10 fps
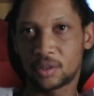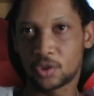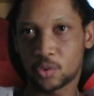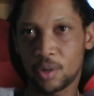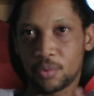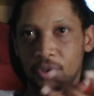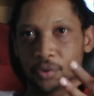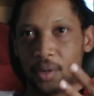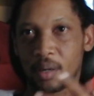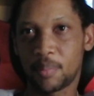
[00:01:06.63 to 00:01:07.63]
The strain was
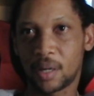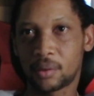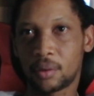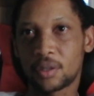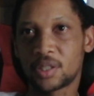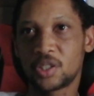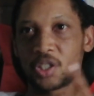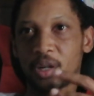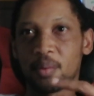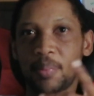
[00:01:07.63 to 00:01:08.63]
created by crossing
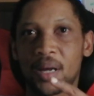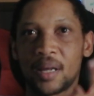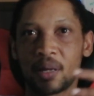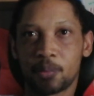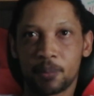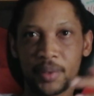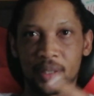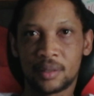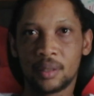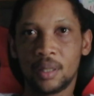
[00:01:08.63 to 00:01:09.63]
cherry pie and
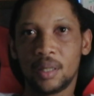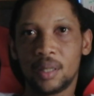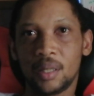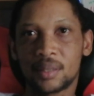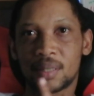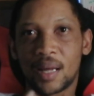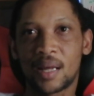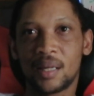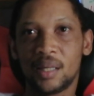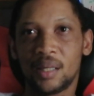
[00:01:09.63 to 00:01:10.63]
Burmese Thai.